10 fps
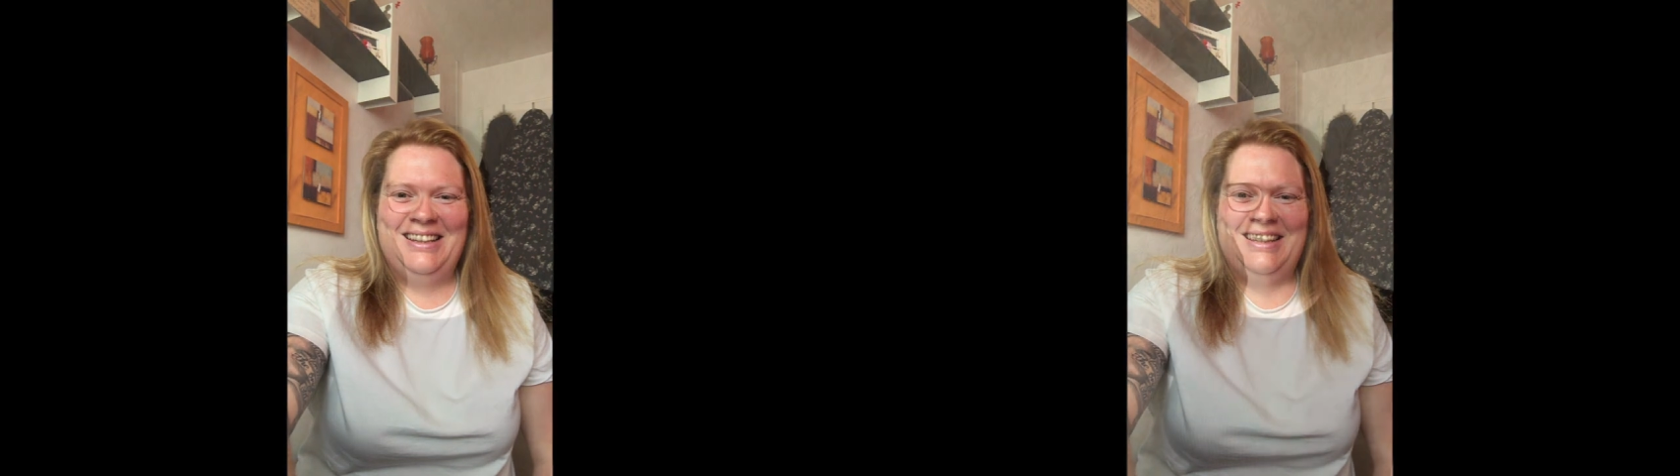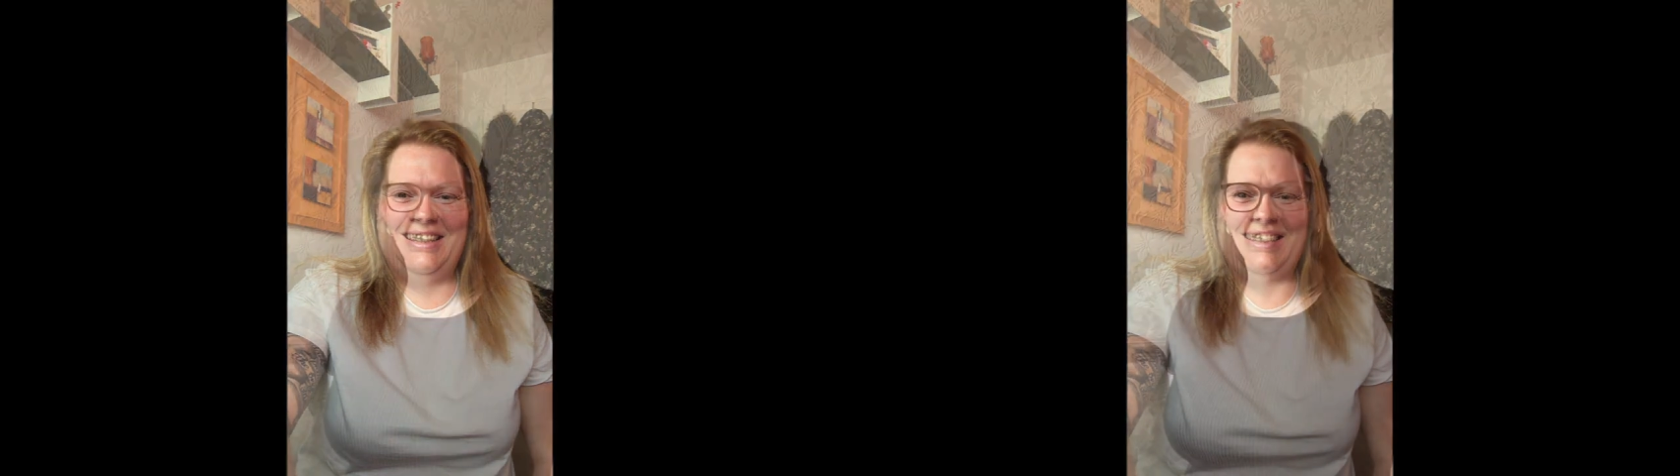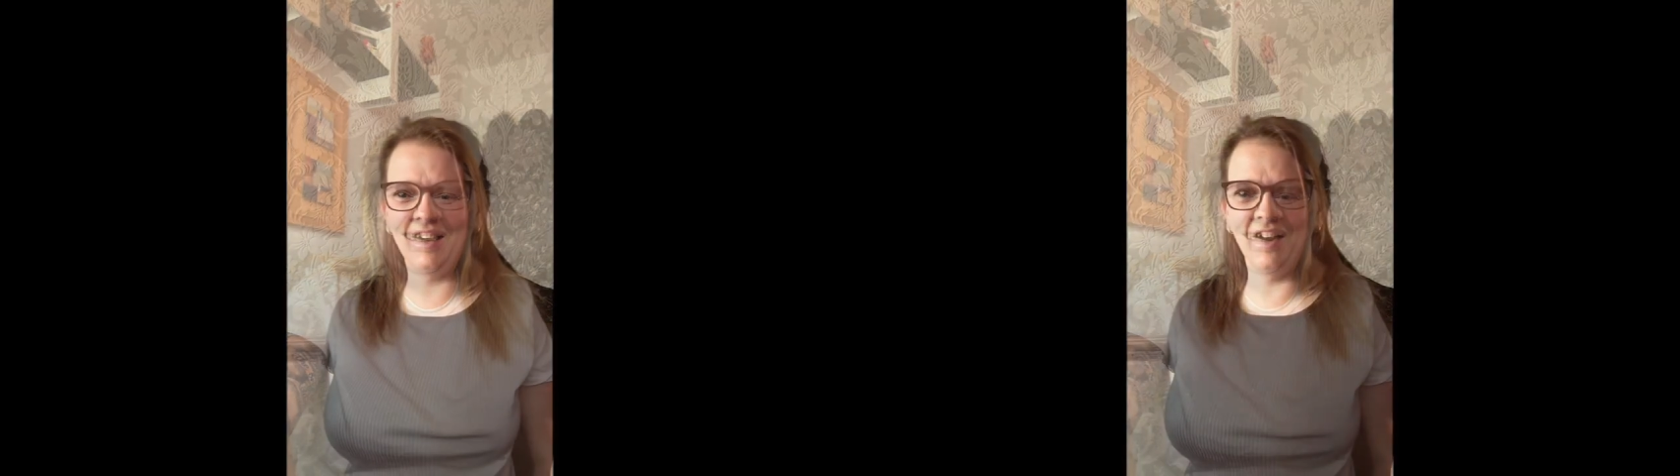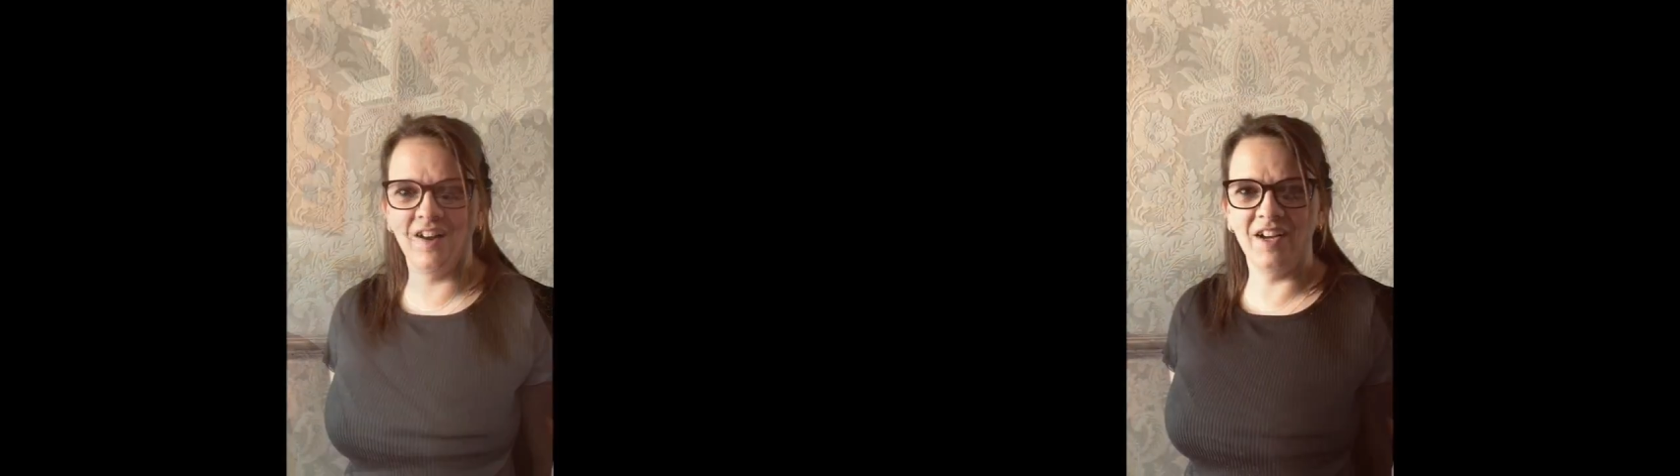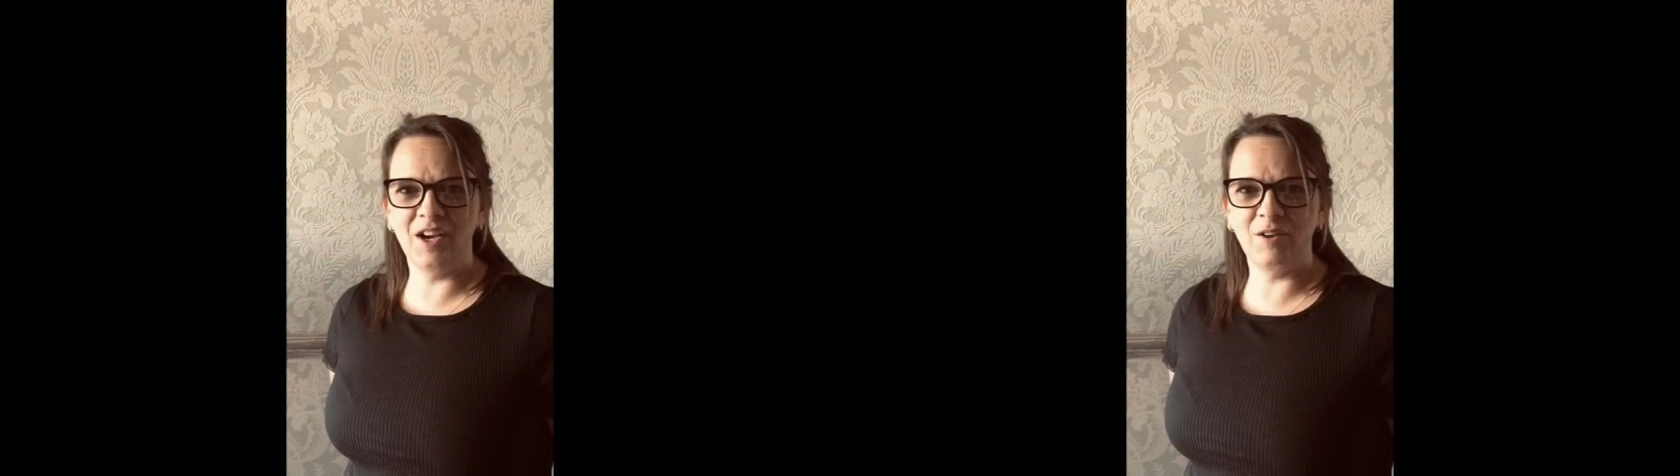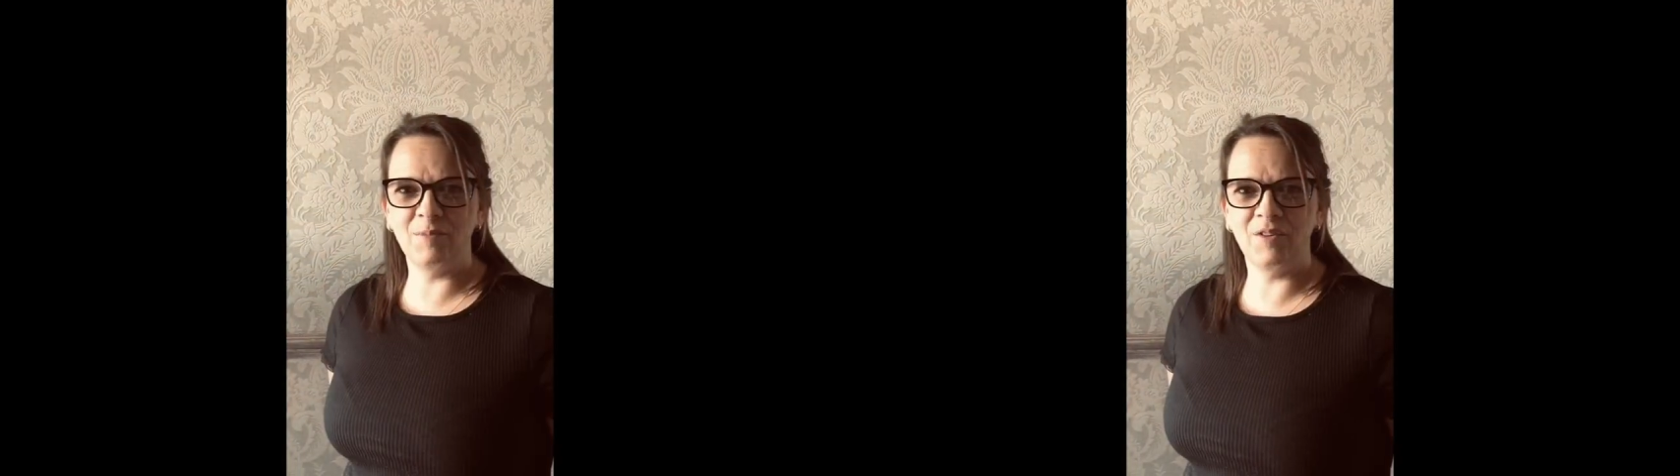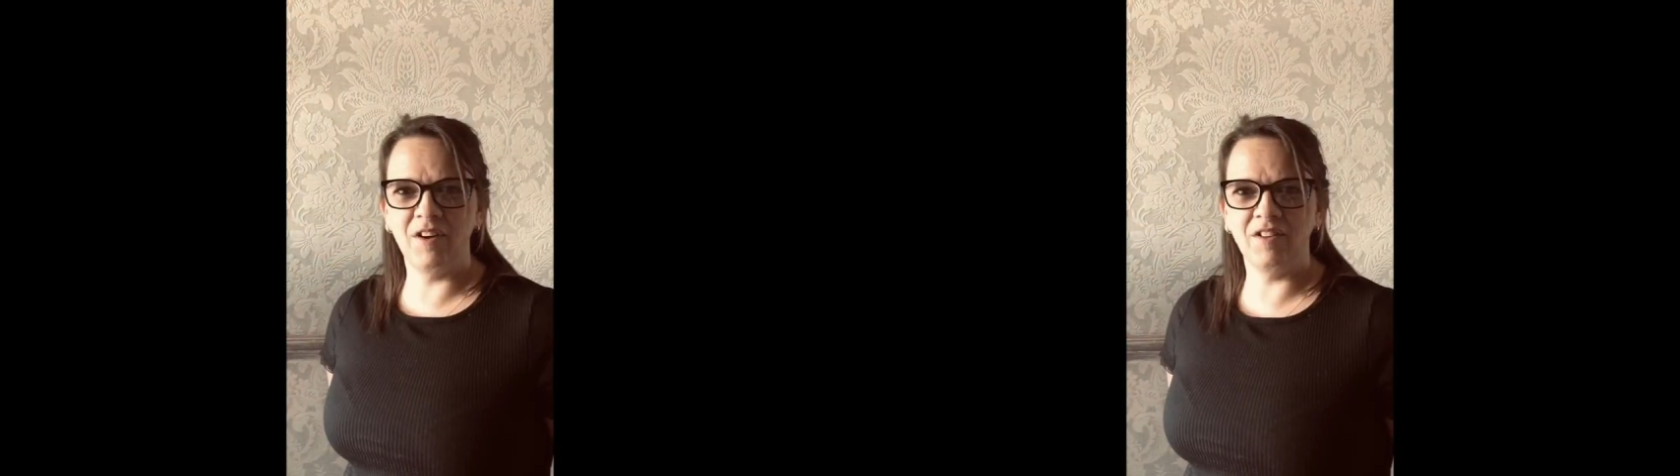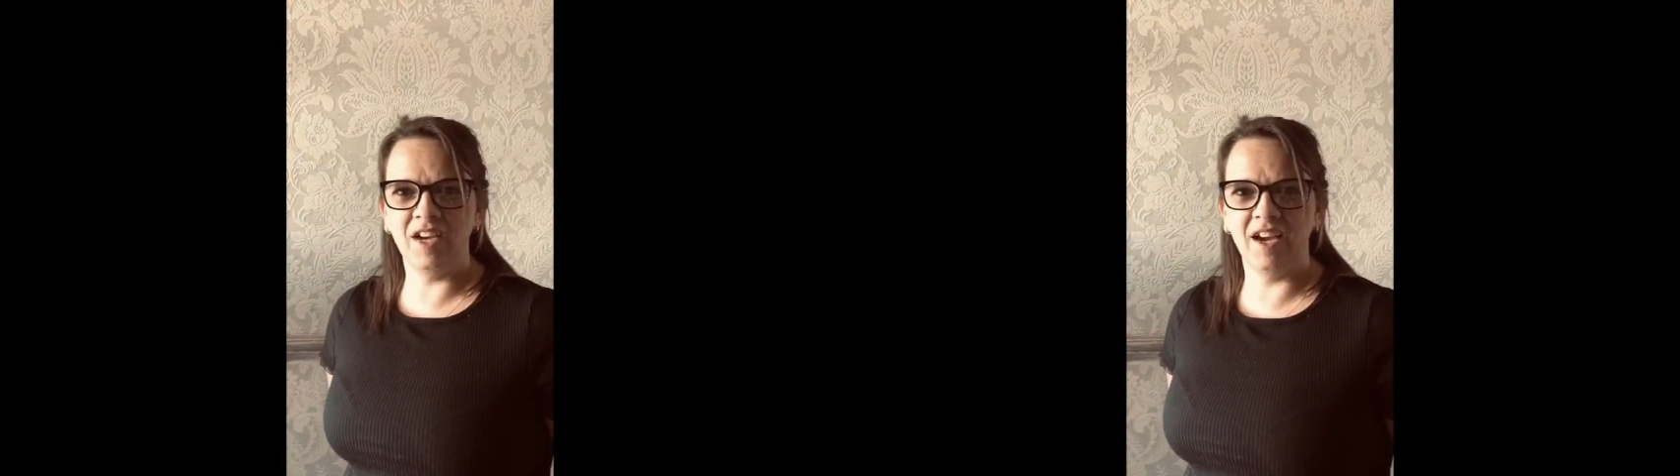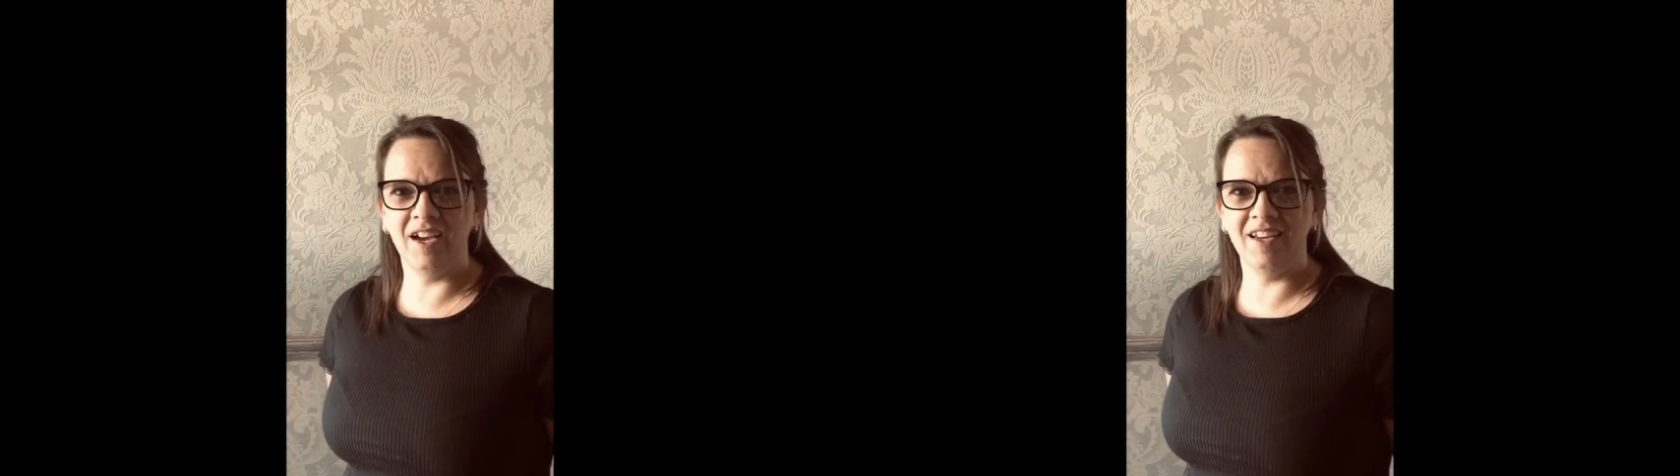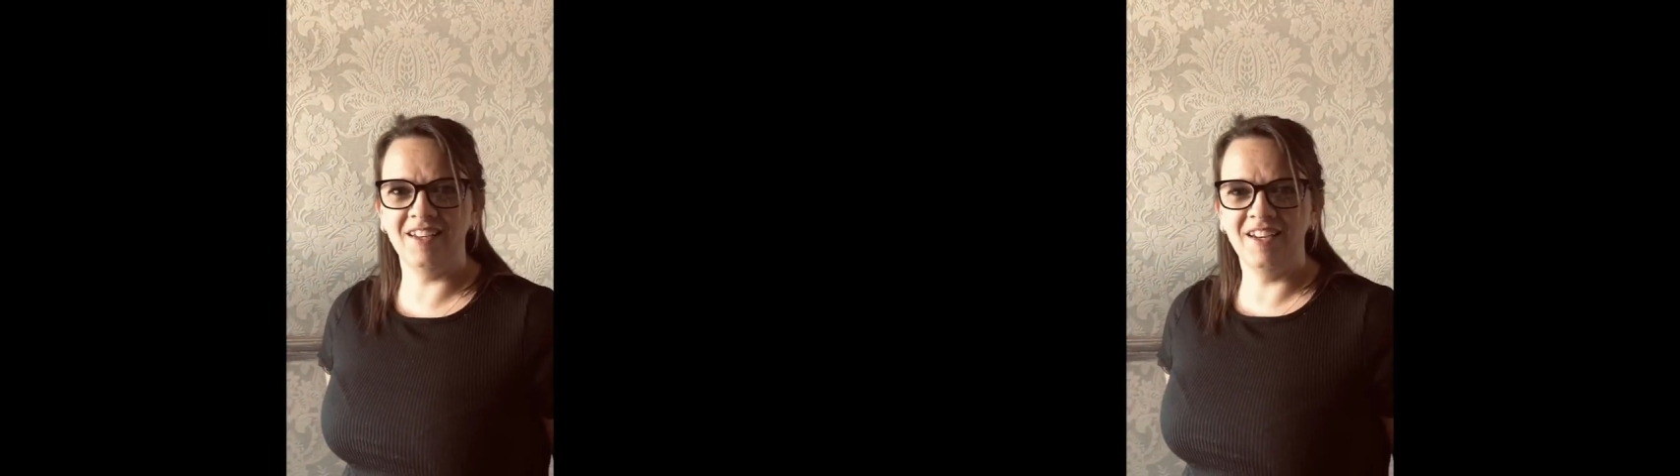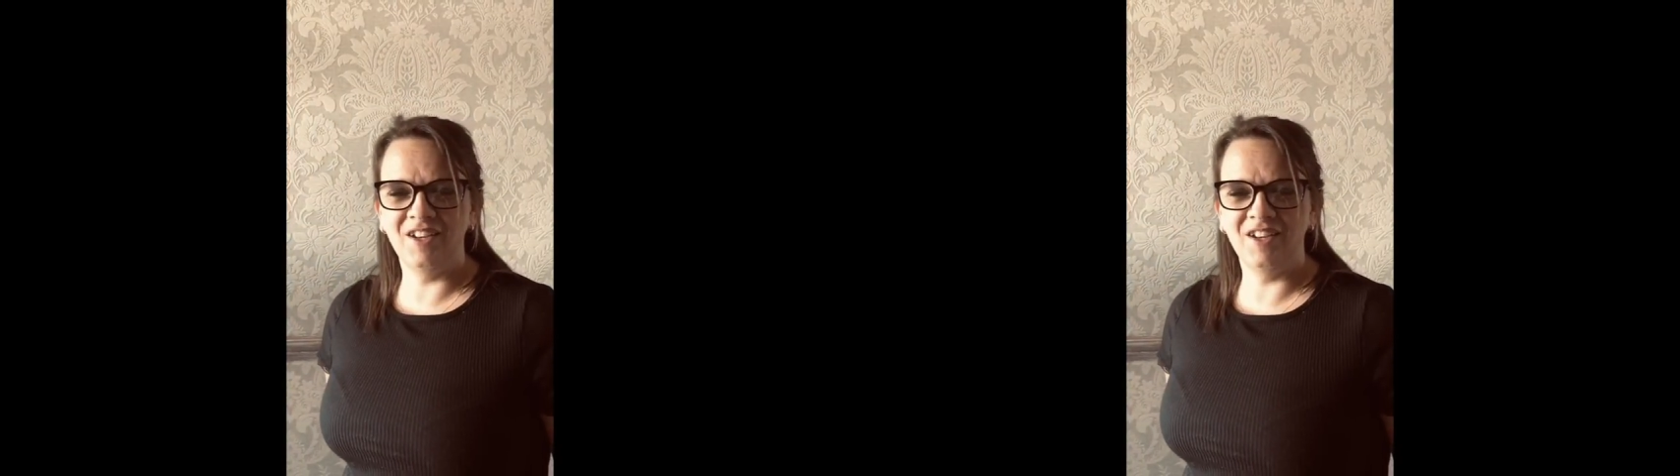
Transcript: Hi Sky, hope you're okay.